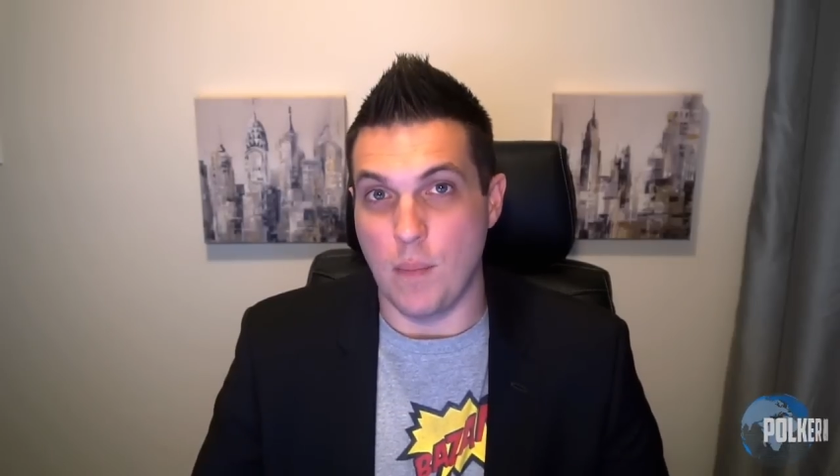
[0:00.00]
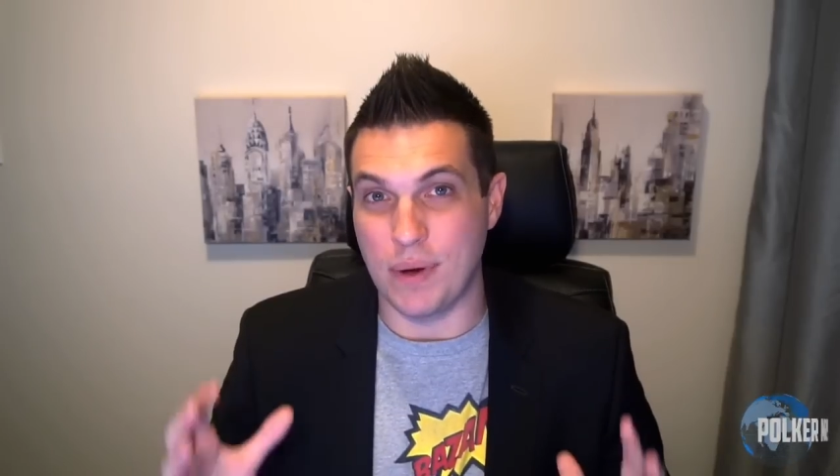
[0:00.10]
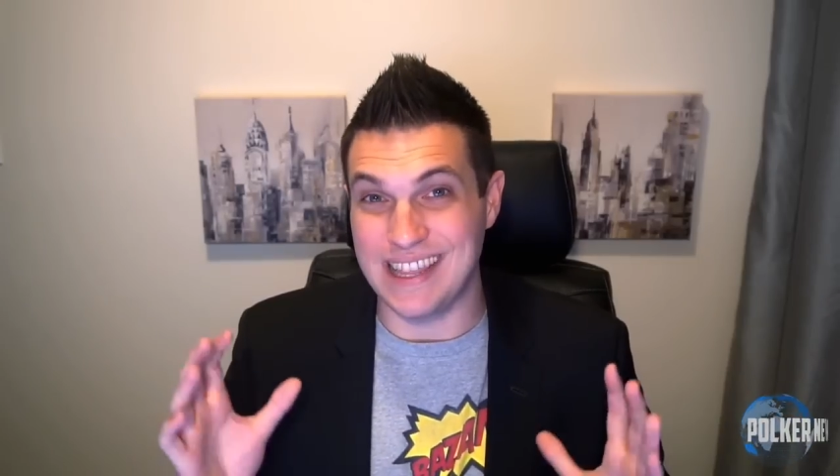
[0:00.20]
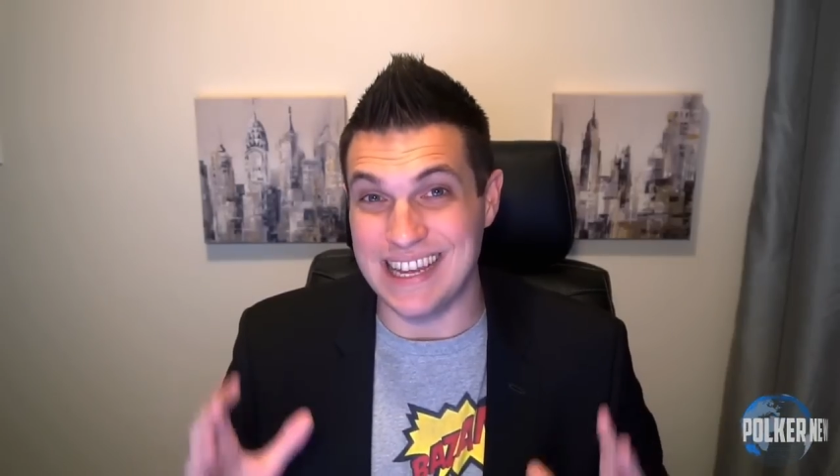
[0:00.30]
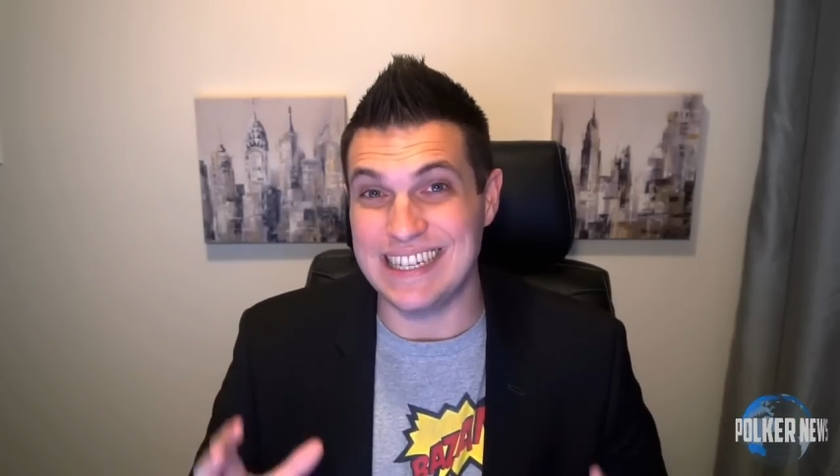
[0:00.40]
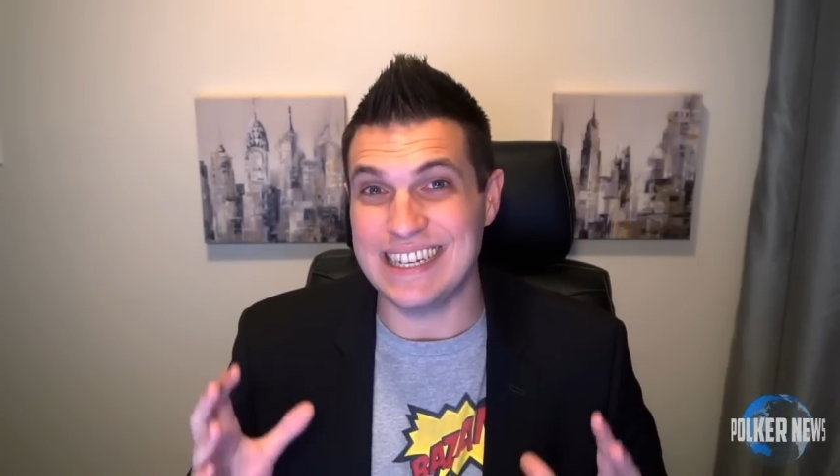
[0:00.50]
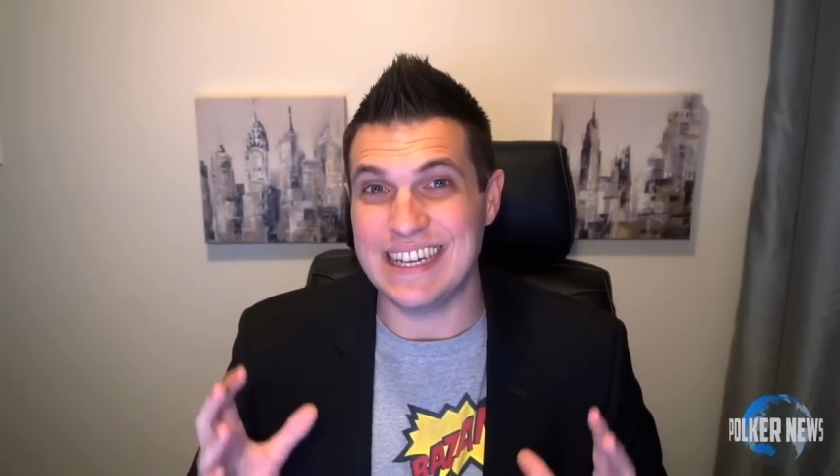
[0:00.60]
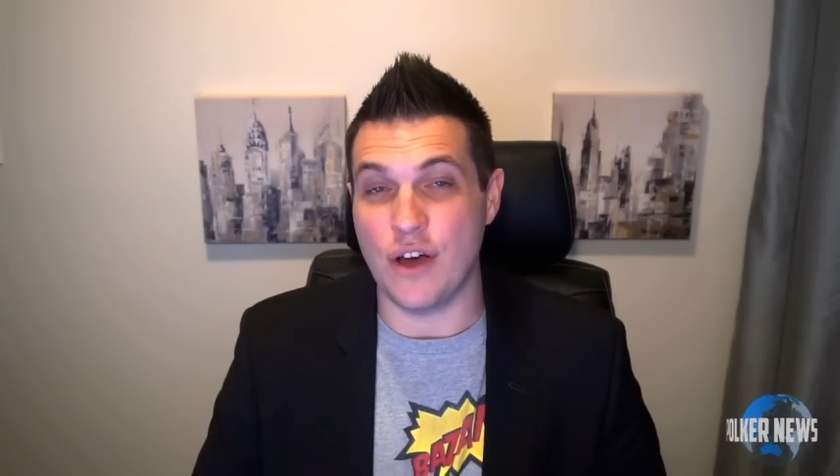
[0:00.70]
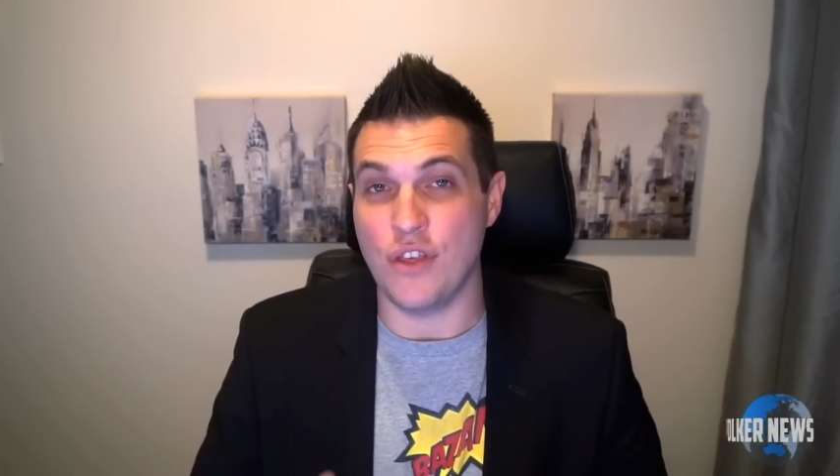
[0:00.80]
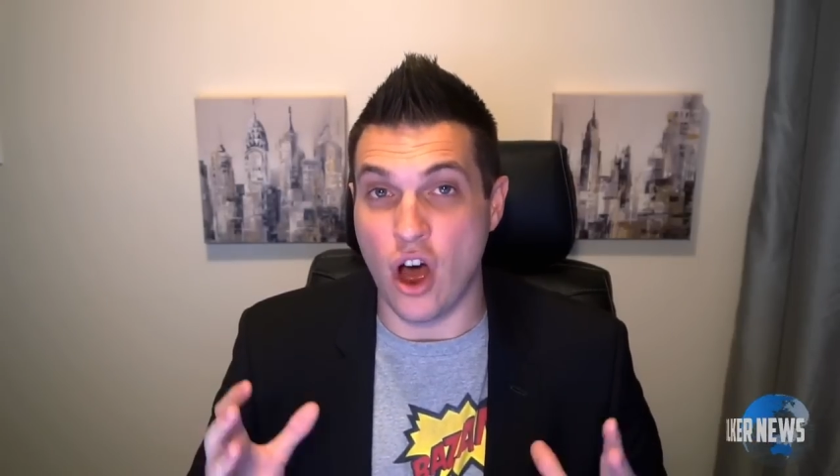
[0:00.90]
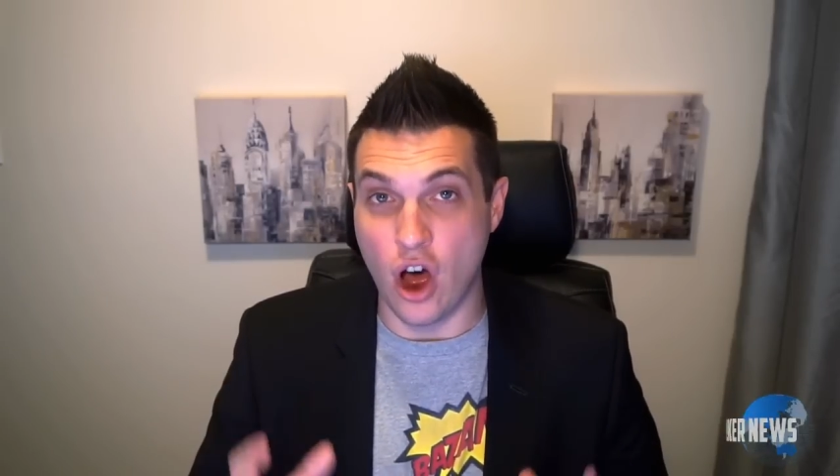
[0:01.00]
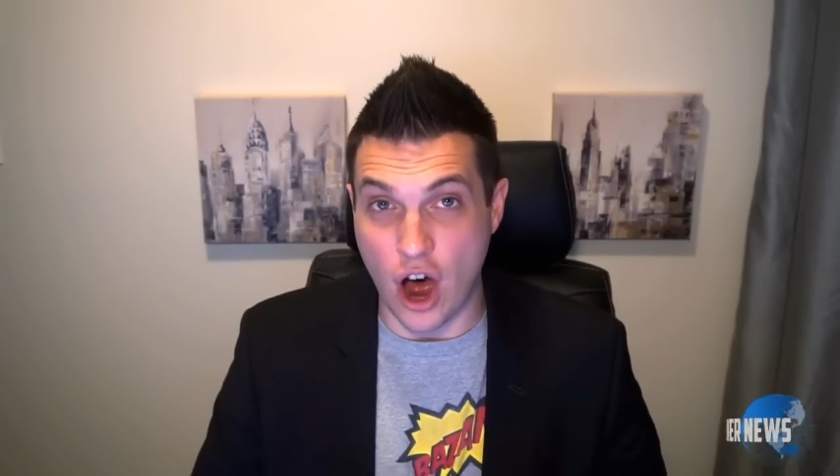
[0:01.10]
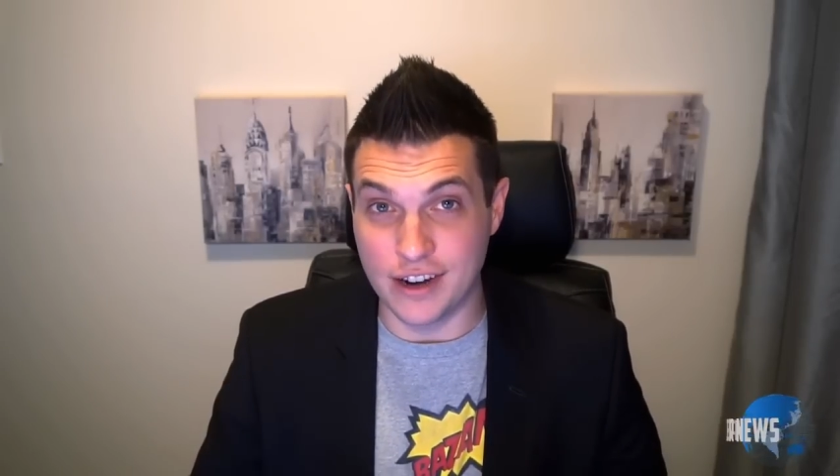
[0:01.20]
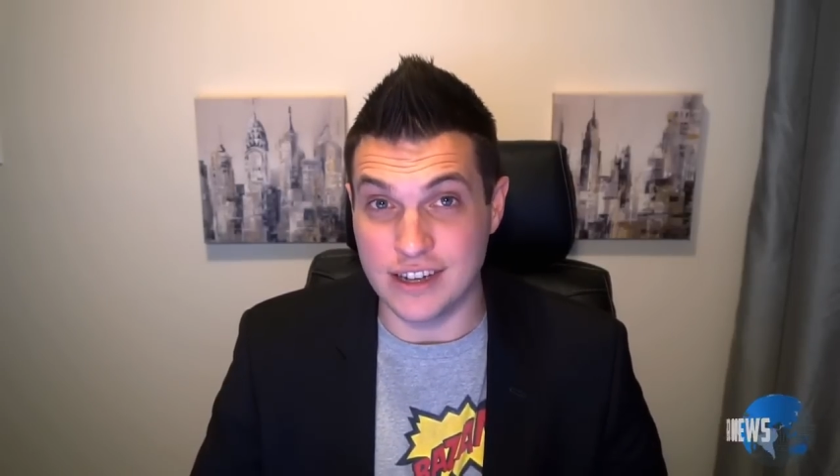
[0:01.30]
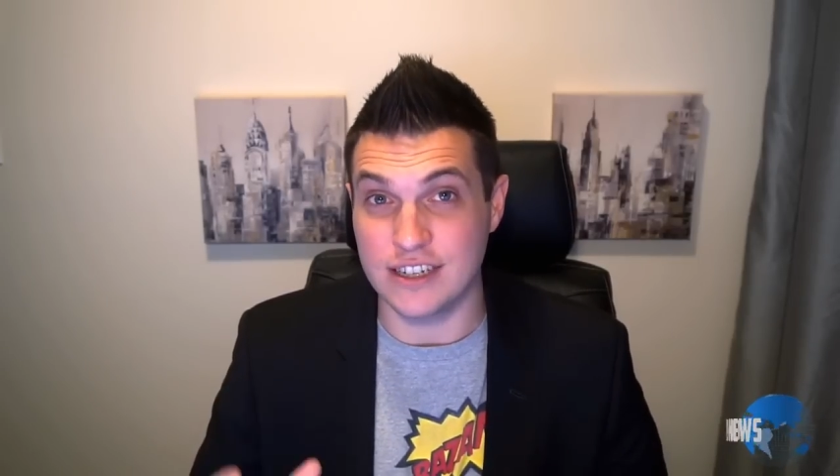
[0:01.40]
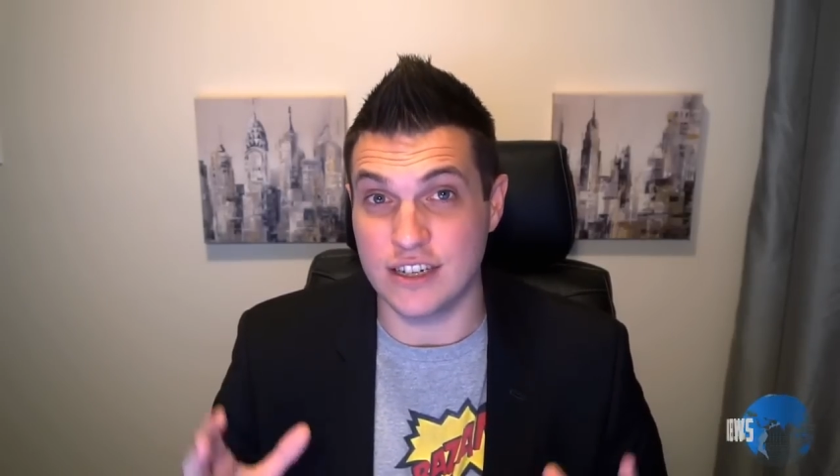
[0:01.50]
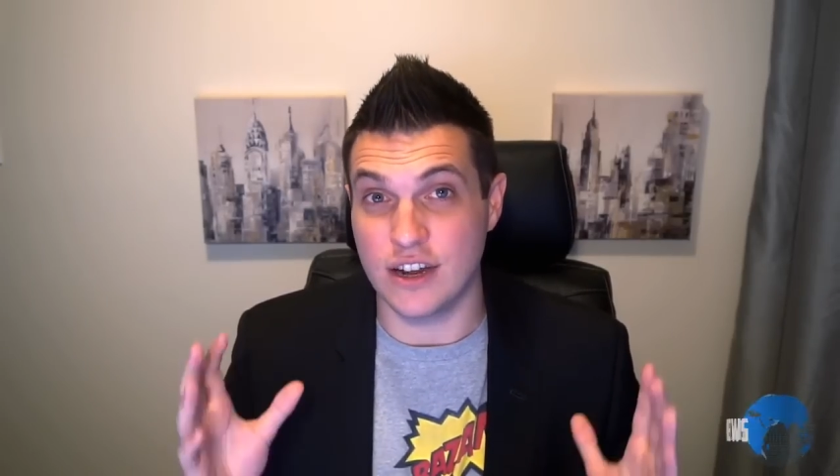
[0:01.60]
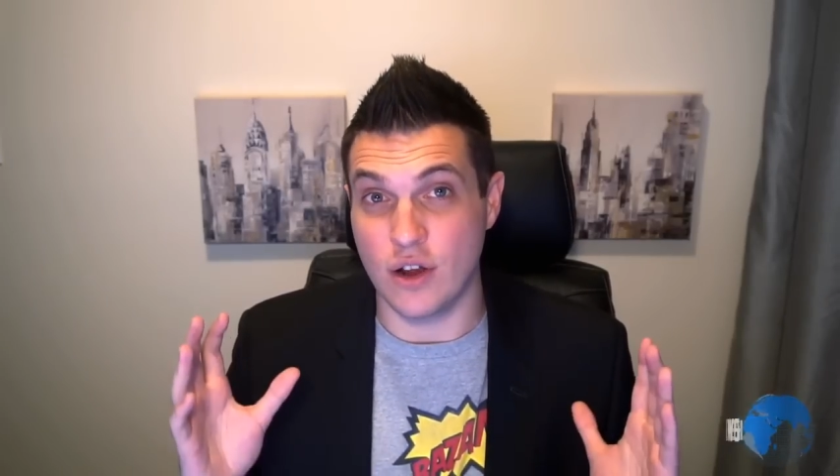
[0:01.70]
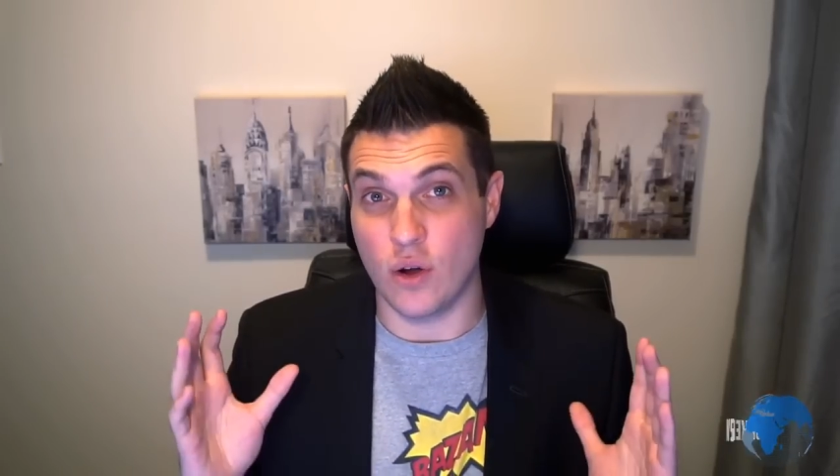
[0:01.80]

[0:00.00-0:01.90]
But this is now the hottest